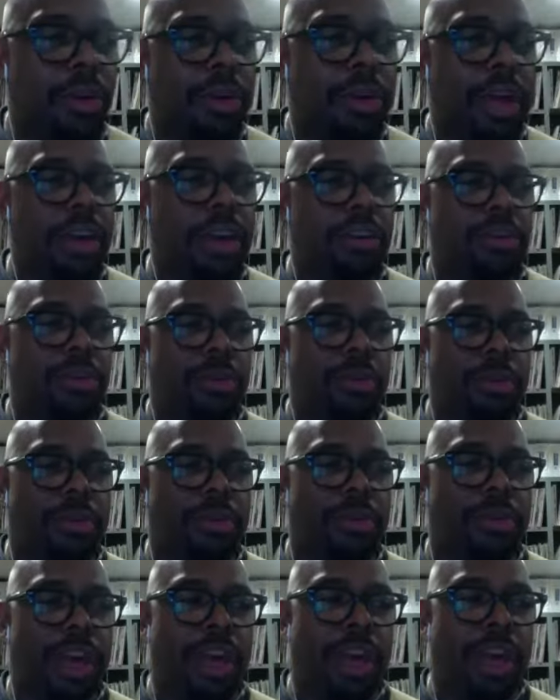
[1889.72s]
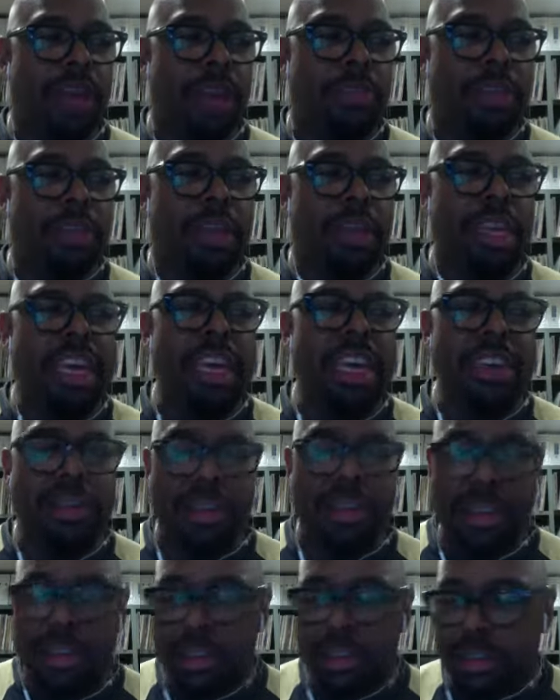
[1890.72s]
that sort of came the
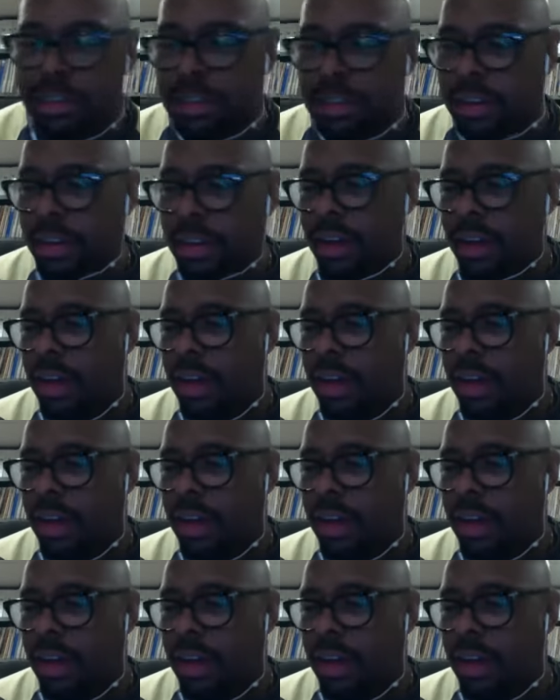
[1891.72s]
easiest.